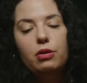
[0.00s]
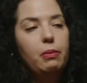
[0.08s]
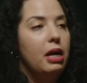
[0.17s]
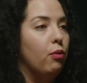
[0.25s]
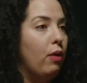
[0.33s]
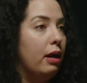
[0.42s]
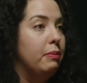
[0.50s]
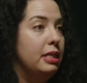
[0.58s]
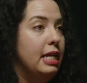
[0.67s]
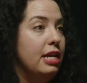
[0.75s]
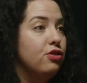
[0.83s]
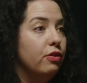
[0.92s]
They'll make a
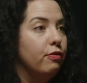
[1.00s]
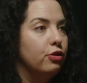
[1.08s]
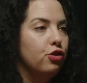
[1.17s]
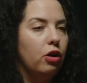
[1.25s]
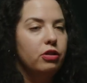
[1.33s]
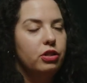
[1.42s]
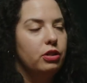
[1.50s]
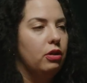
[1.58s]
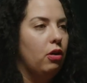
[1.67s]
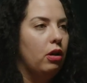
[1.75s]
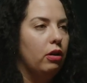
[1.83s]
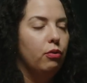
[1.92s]
recommendation for charges. They
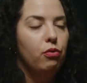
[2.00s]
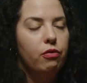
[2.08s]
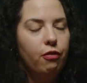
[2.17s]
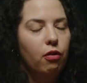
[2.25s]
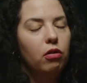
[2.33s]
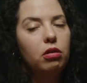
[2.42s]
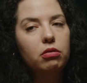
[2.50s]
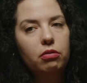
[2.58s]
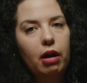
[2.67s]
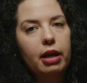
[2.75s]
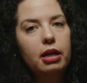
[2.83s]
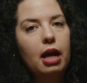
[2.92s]
call it a referral, right?